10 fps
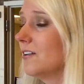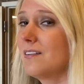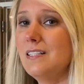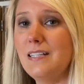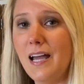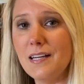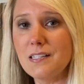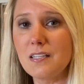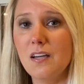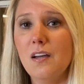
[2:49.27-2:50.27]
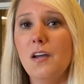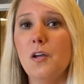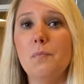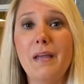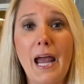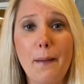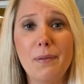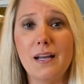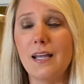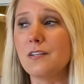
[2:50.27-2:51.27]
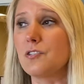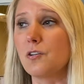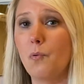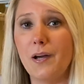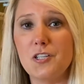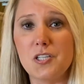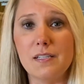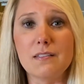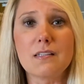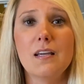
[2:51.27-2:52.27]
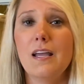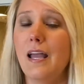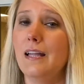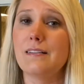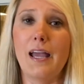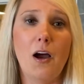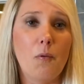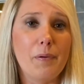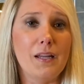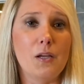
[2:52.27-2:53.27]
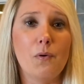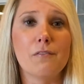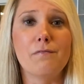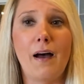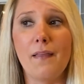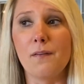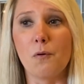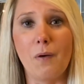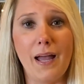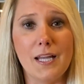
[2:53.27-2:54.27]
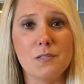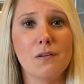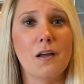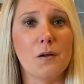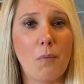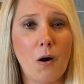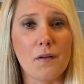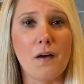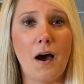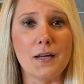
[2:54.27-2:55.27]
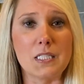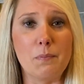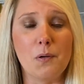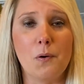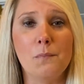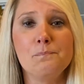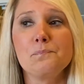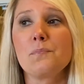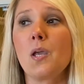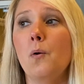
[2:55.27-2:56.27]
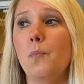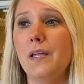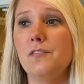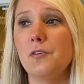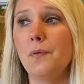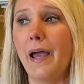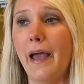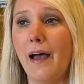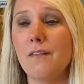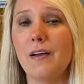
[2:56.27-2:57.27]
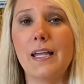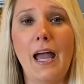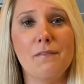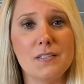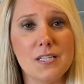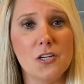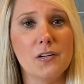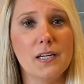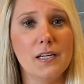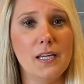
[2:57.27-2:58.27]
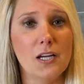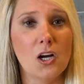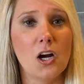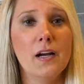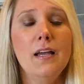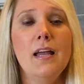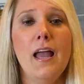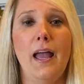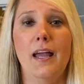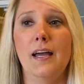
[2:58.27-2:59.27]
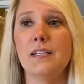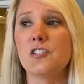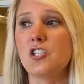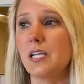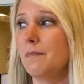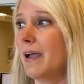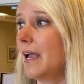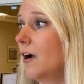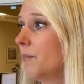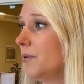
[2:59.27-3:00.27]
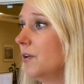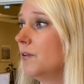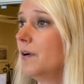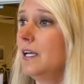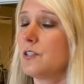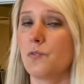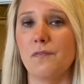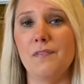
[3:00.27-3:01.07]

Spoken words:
at the desk who'd be happy to answer questions and to help anyone find their way to another part of the hospital. We do have a cafeteria here, and she may help you sort of